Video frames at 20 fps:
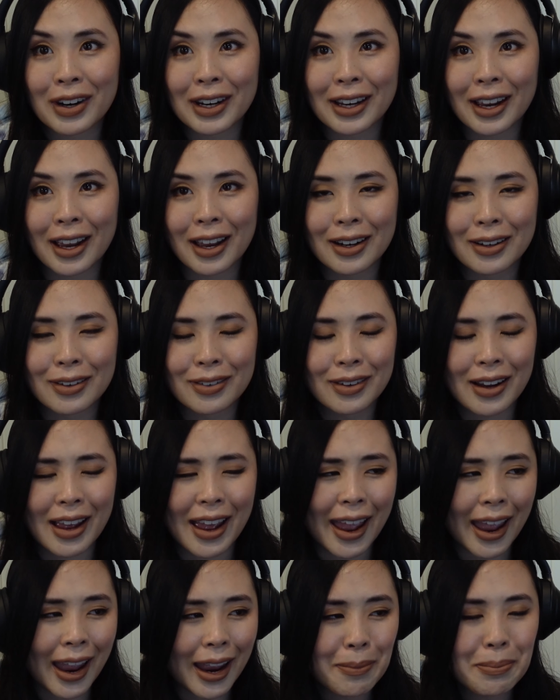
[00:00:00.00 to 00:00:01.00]
again,
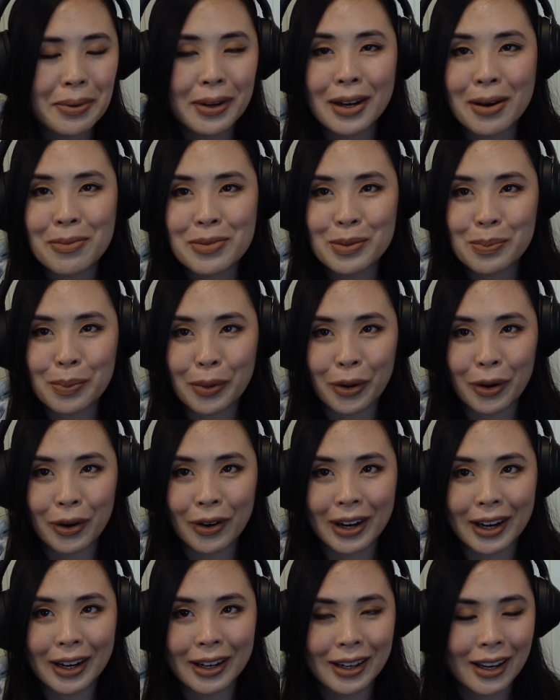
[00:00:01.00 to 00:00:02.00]
A, becomes
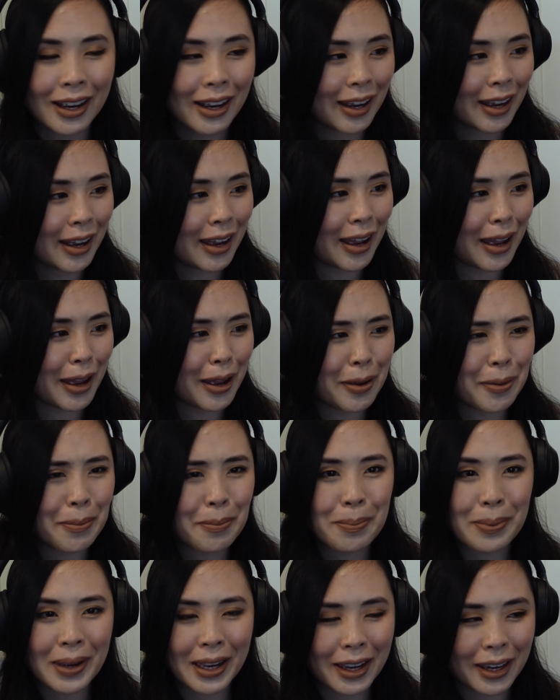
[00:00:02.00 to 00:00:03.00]
boring,
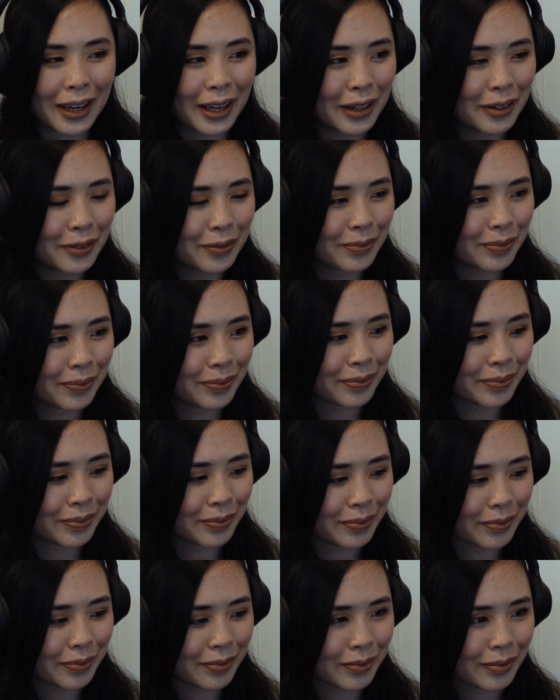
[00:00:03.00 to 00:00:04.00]
and B,
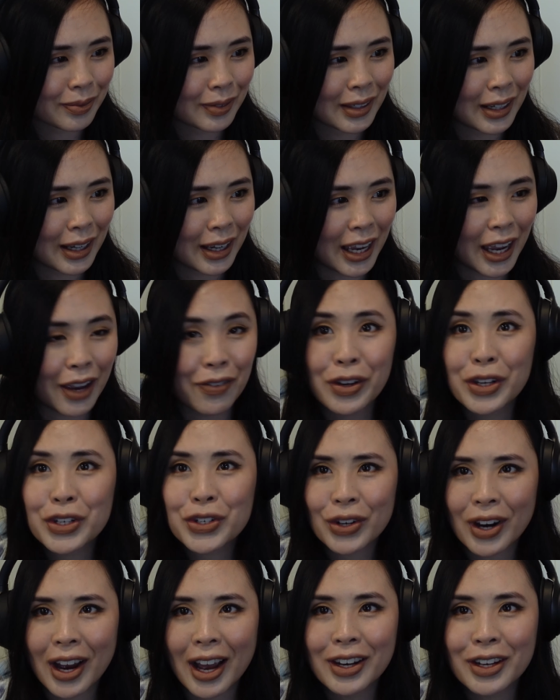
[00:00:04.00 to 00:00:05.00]
if you
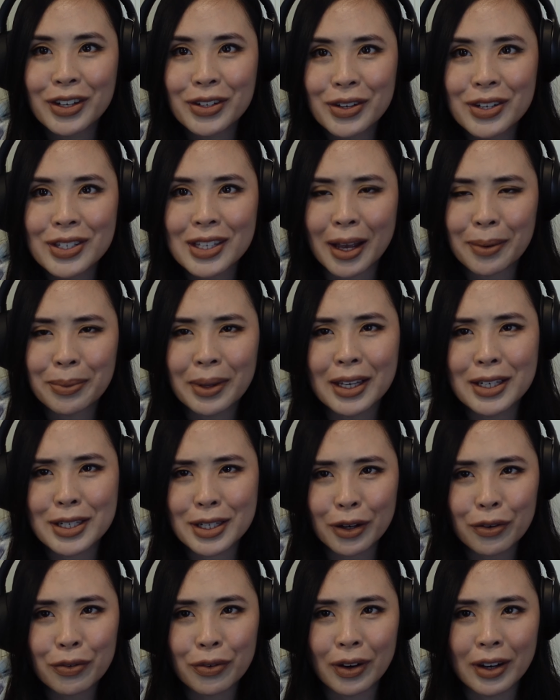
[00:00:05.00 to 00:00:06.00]
try to do something
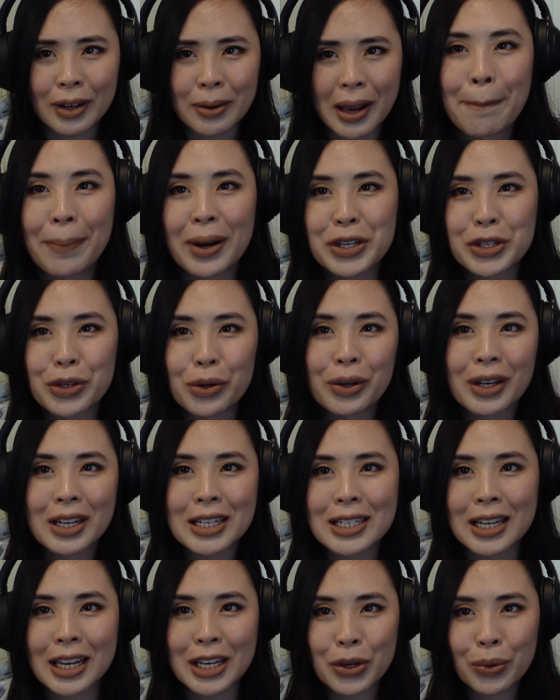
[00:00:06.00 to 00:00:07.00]
different, but you're
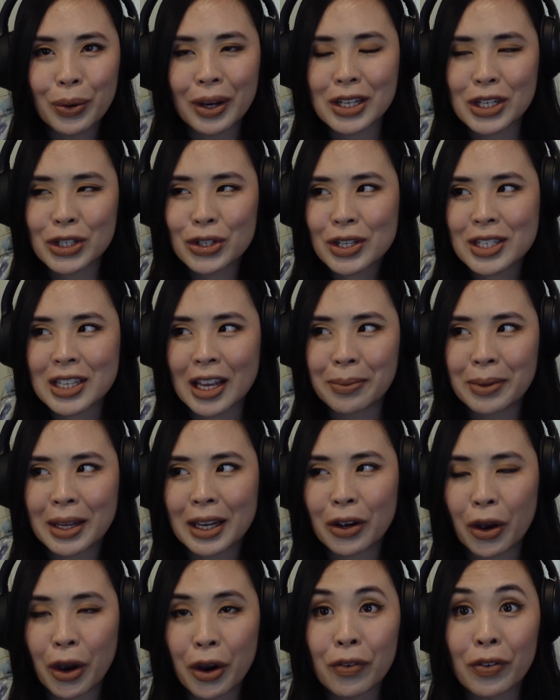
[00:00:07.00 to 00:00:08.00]
continuing to do
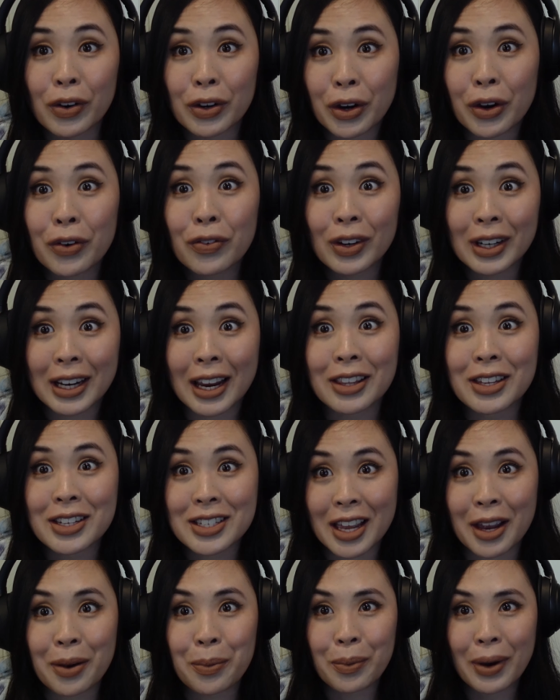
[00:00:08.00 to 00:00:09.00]
something over and over again the
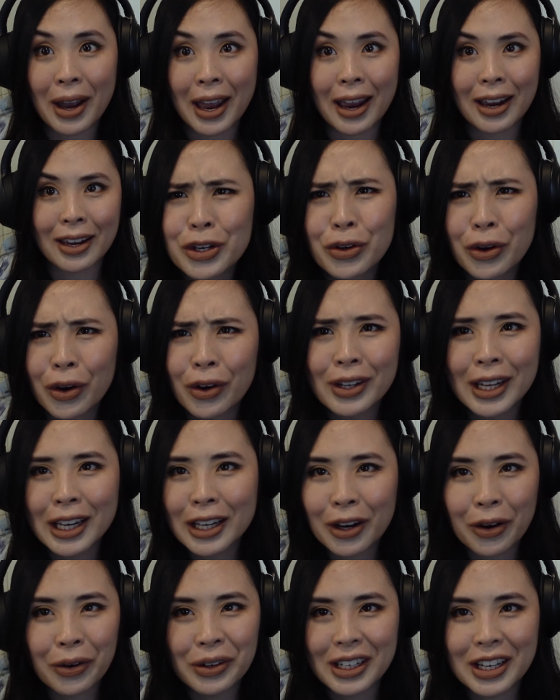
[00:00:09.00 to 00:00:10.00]
same way, you're only
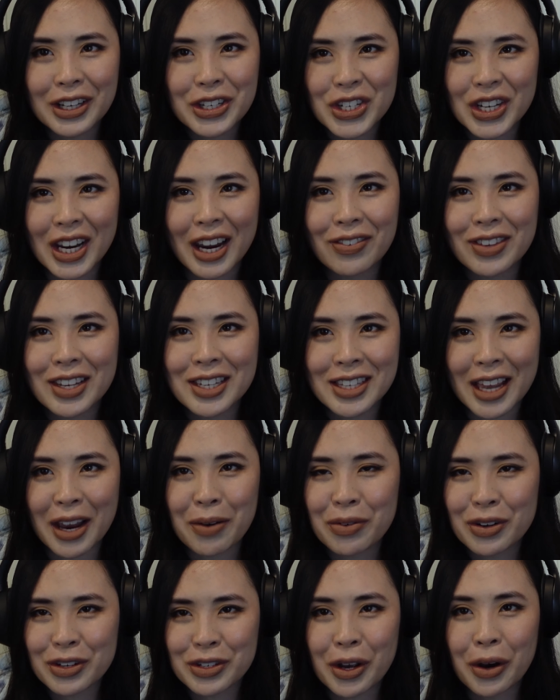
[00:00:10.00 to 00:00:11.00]
going to achieve the same
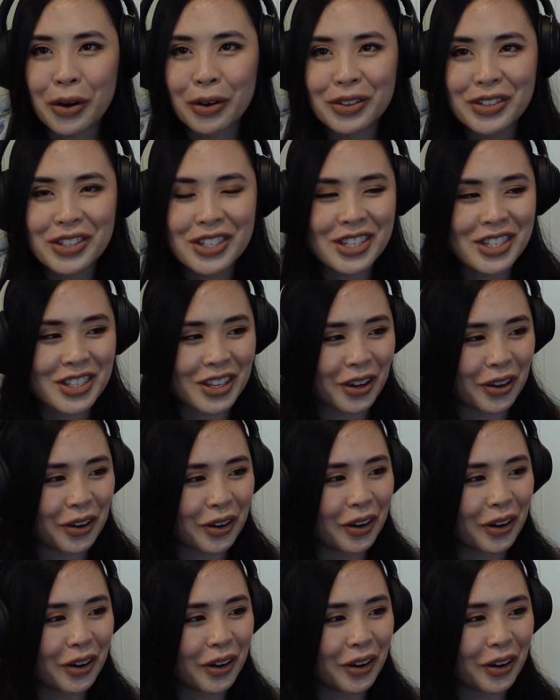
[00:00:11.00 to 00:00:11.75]
results. So